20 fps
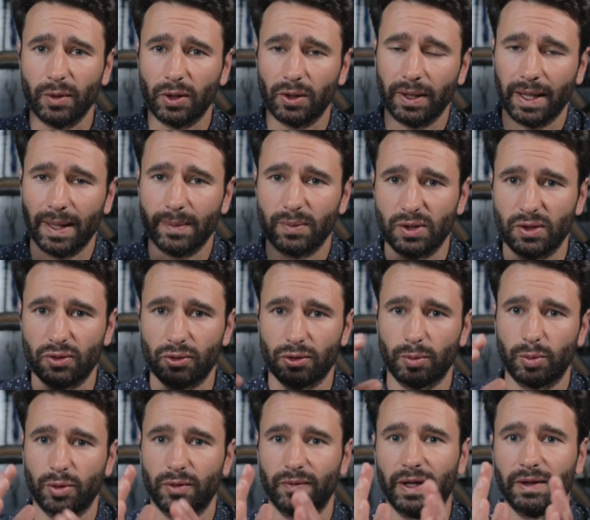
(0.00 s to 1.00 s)
clamps to sort
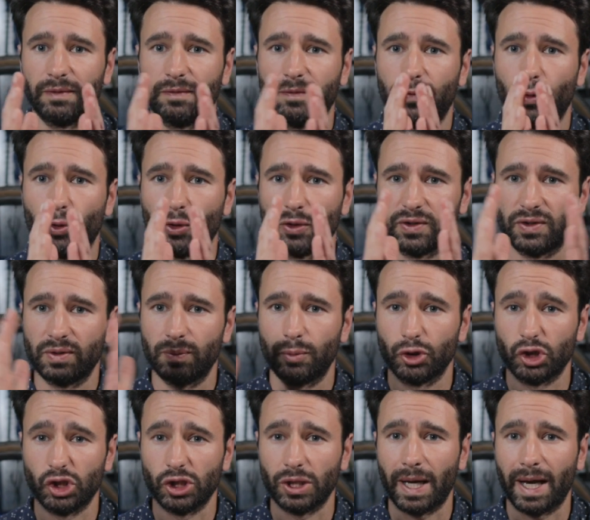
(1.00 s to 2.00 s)
of provide force
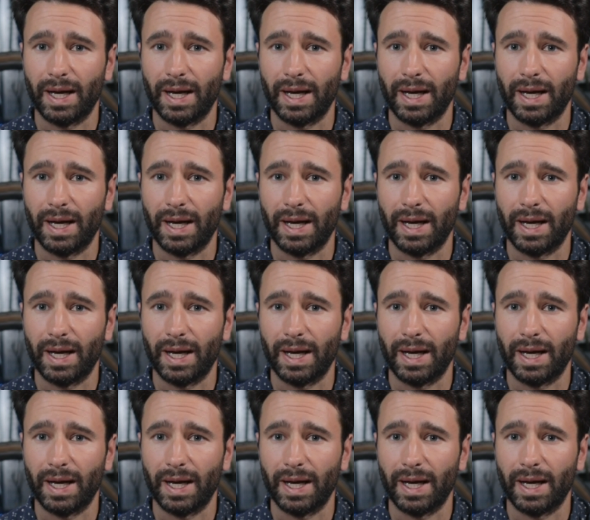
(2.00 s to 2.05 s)
pushing